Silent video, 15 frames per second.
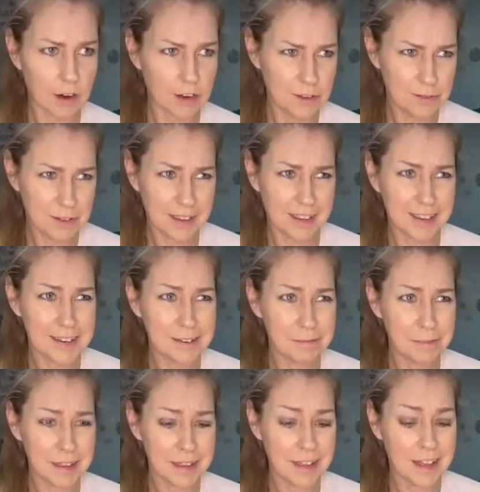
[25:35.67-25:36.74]
Are you
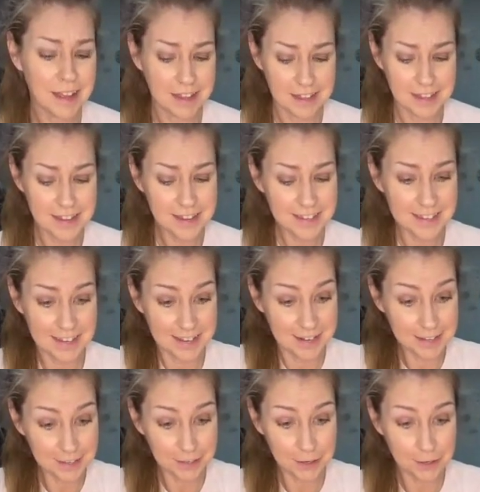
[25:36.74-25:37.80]
kidding me? This
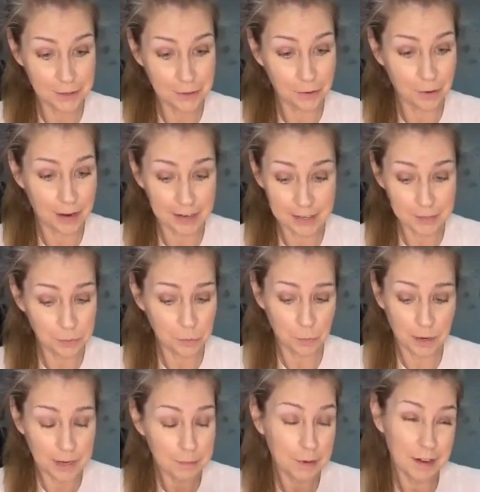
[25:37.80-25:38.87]
is a good grade. It's
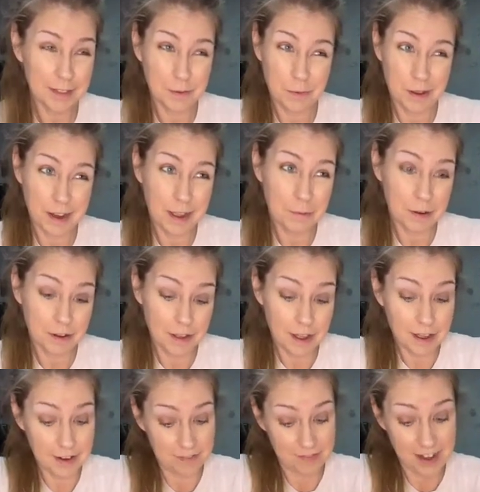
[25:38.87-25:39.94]
way better than what I would have
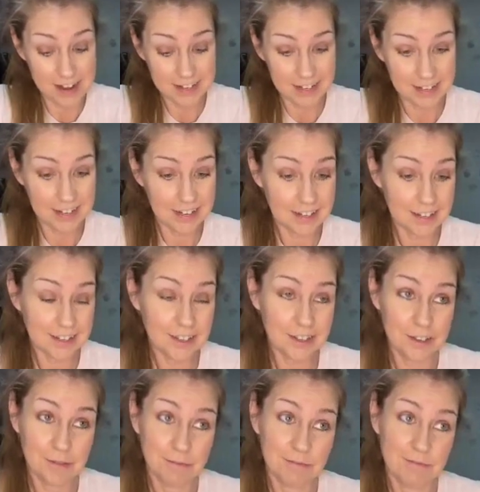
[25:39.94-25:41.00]
got if I did
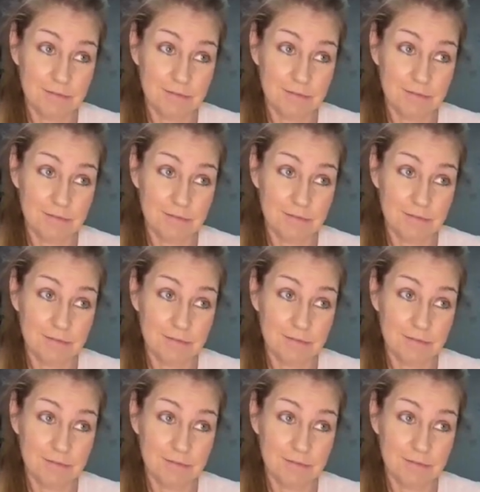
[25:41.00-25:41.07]
this.